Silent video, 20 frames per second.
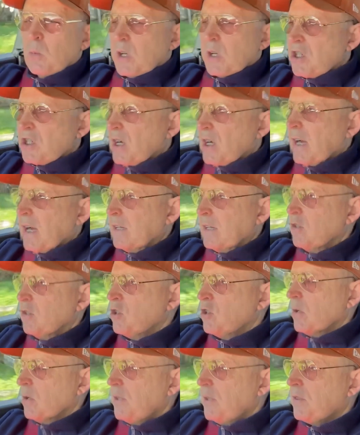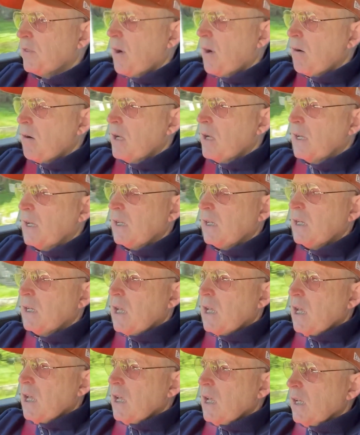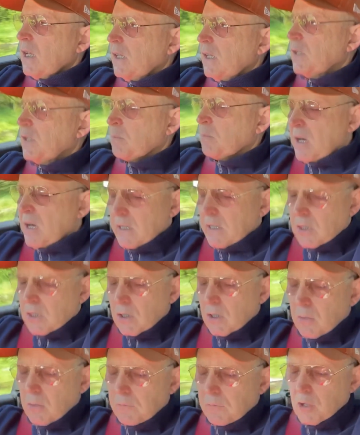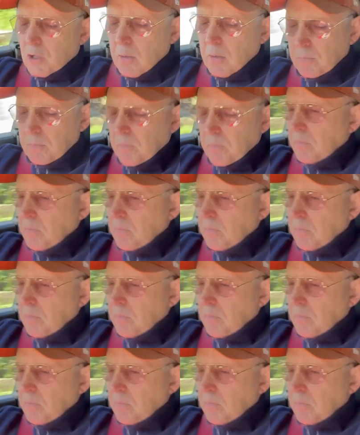which I enjoy thoroughly, is my soft top.